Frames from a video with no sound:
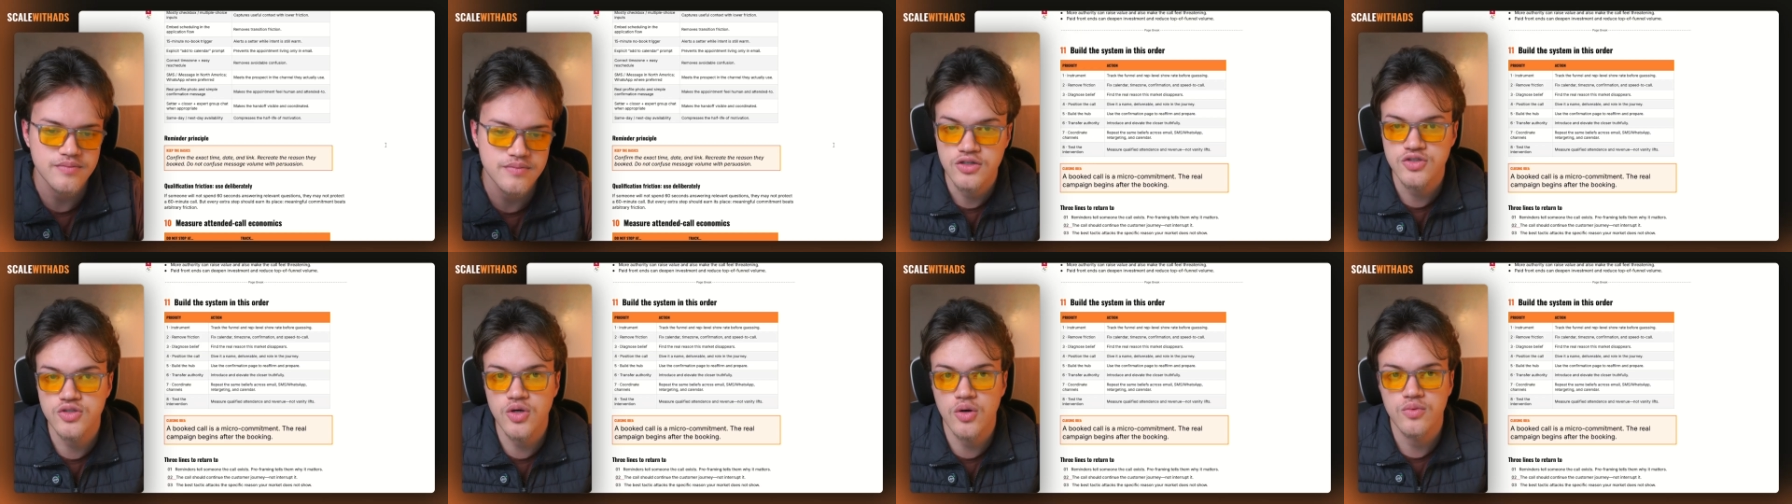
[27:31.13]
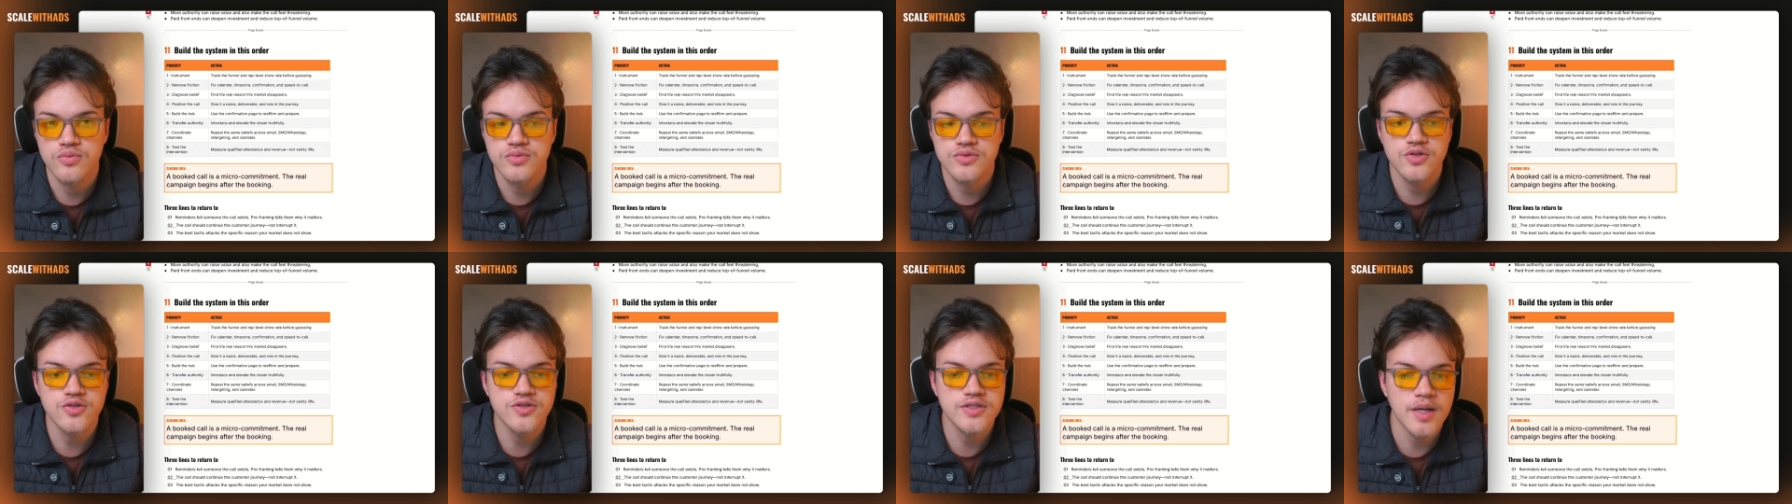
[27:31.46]

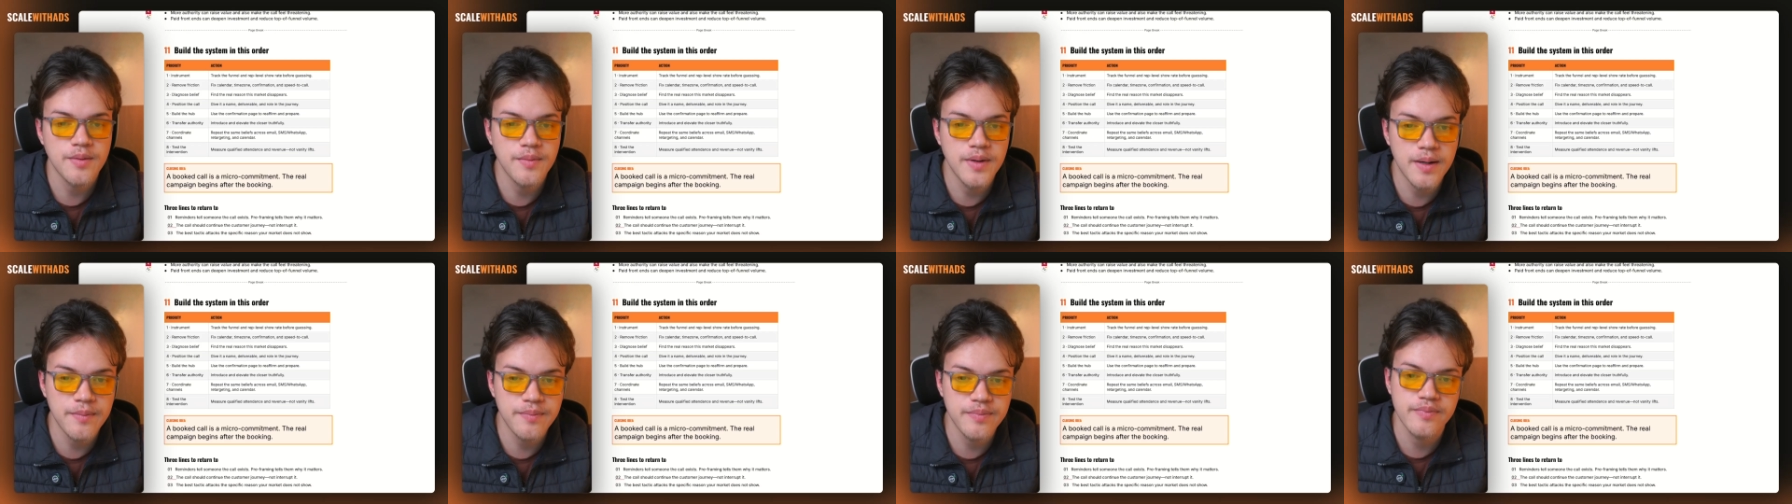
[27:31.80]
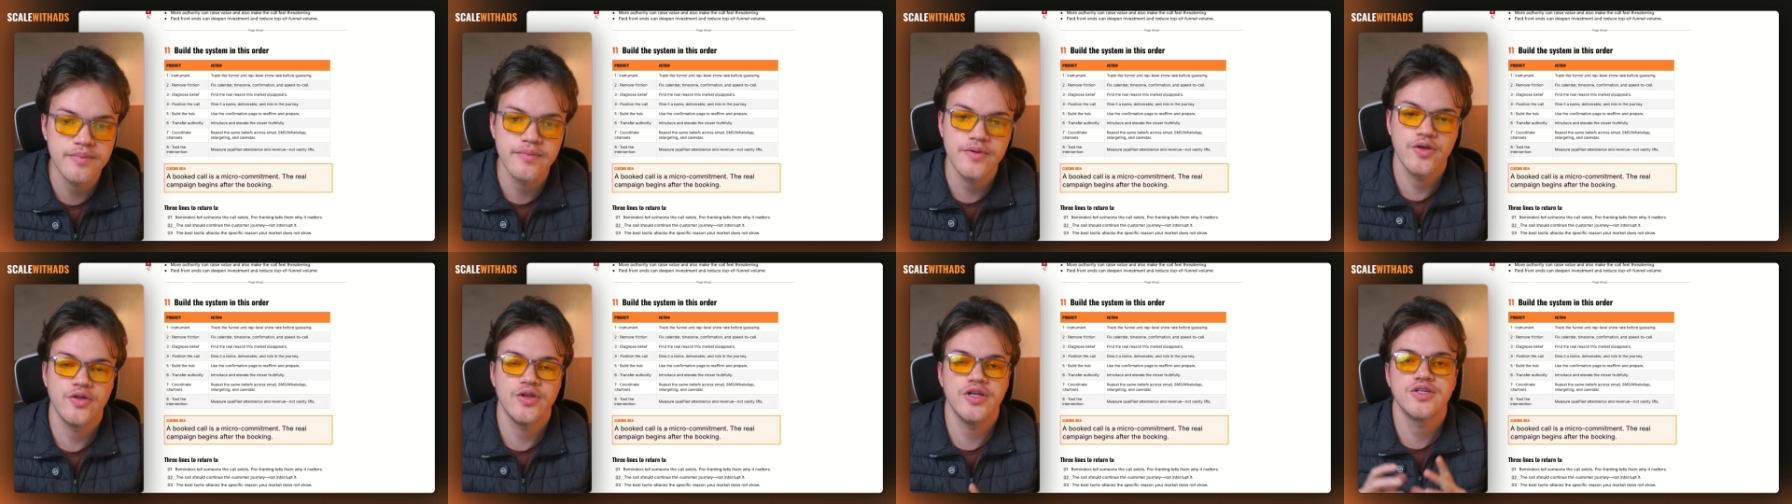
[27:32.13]
So to sum up,
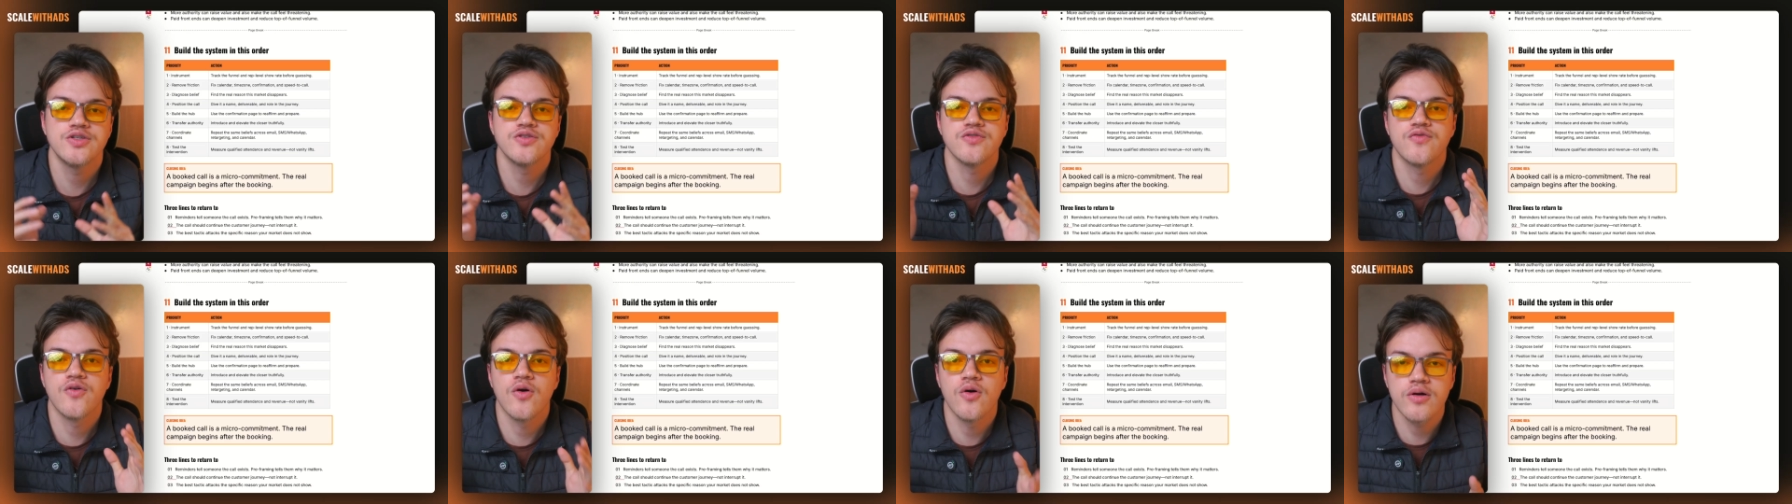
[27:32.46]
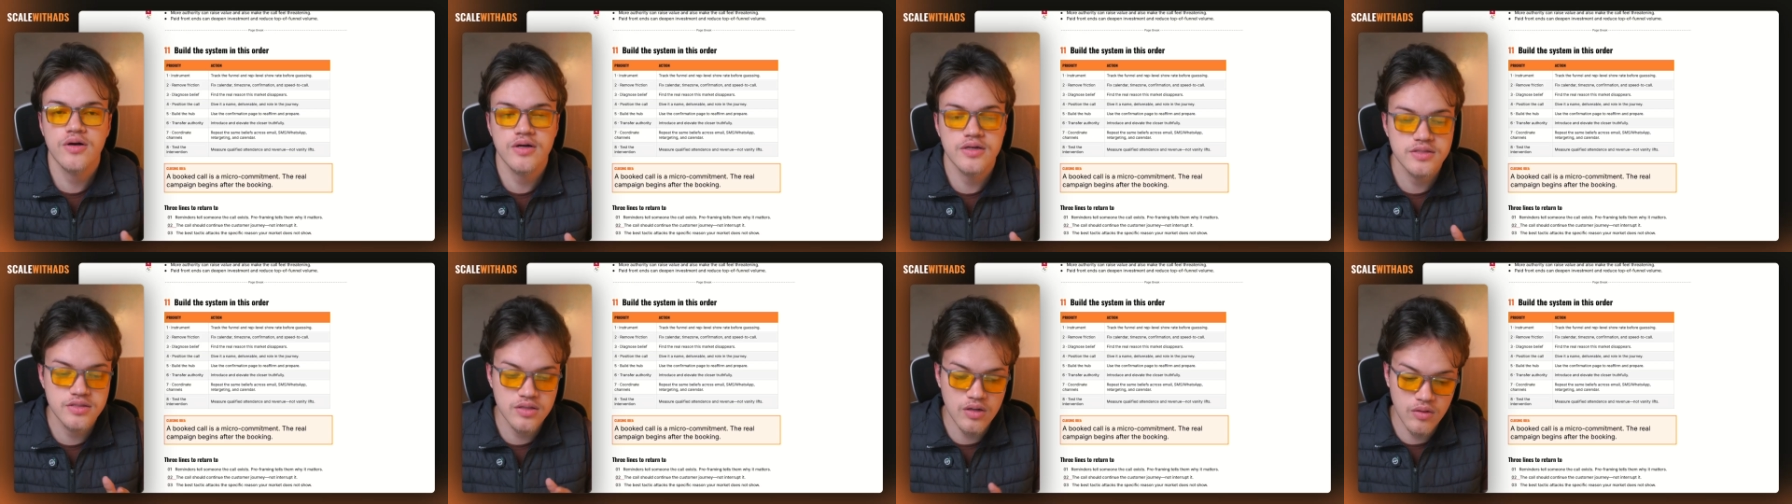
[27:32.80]
you need to
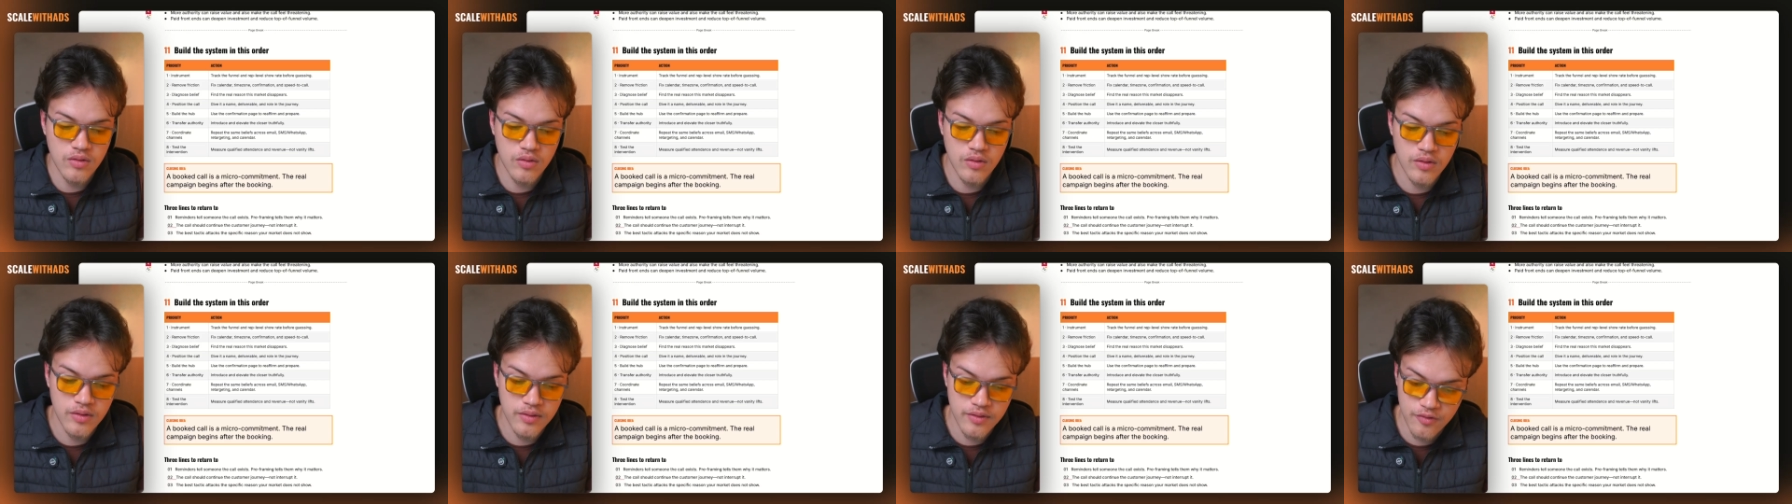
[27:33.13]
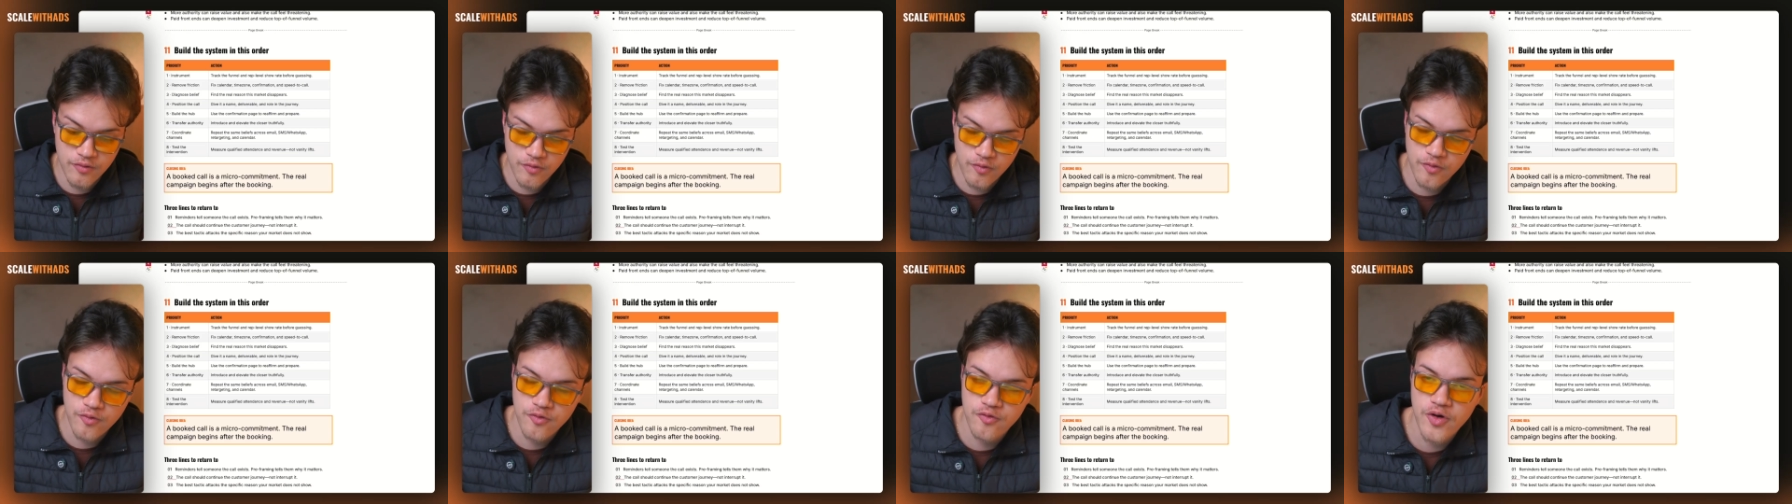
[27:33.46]
focus
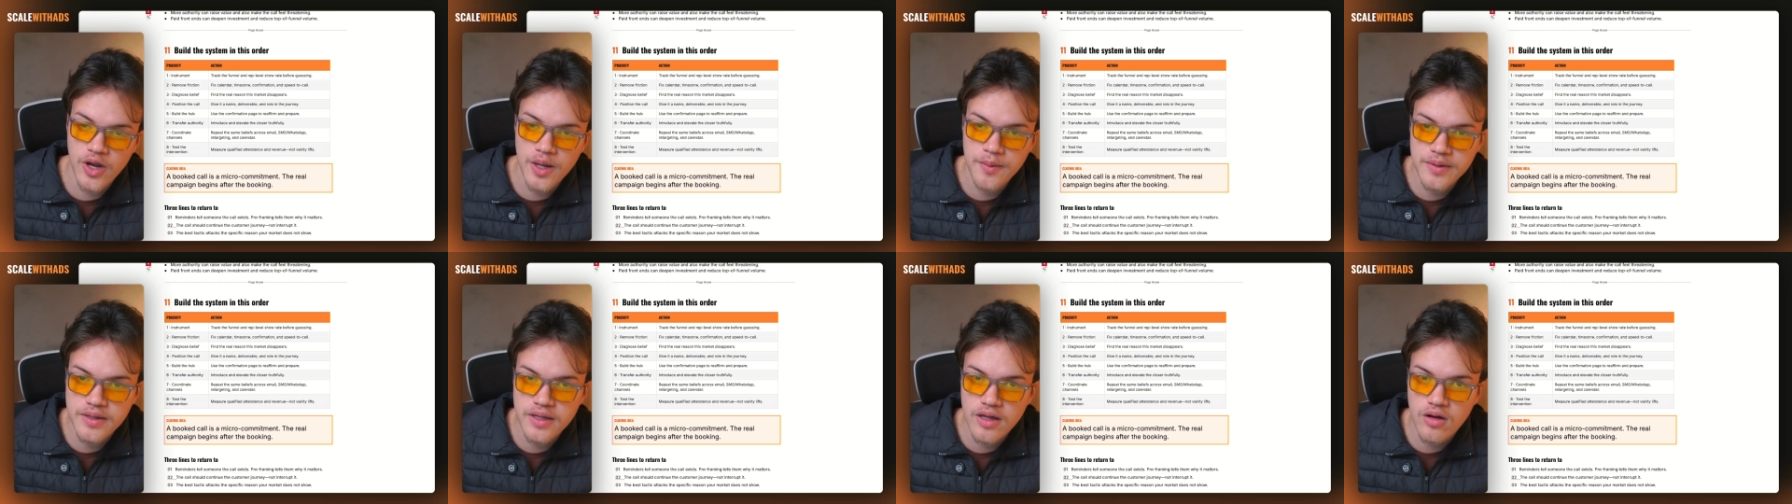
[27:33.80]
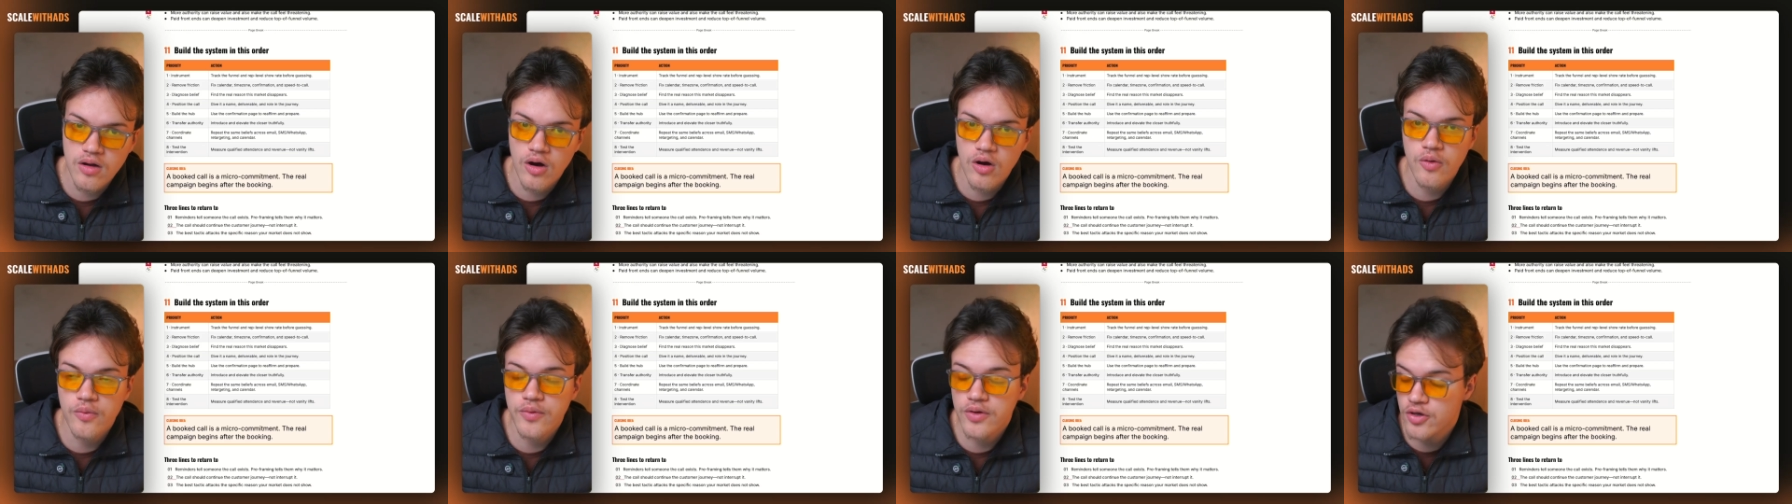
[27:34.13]
on framing the
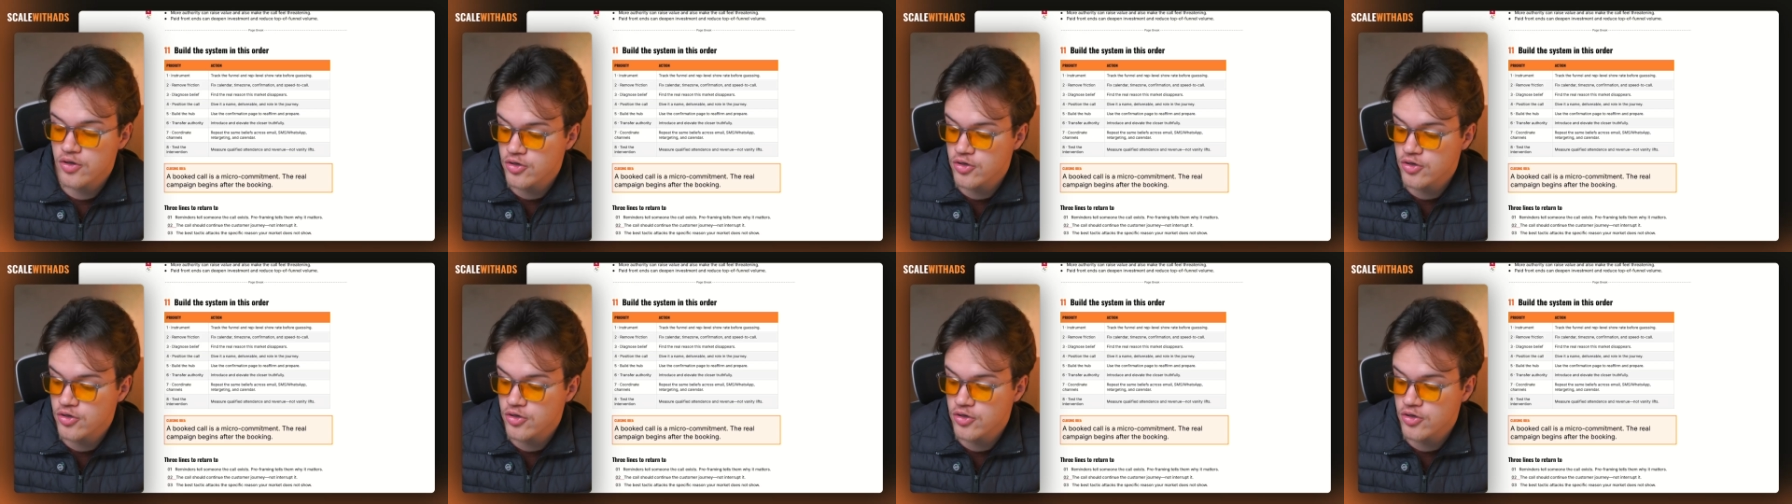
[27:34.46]
call.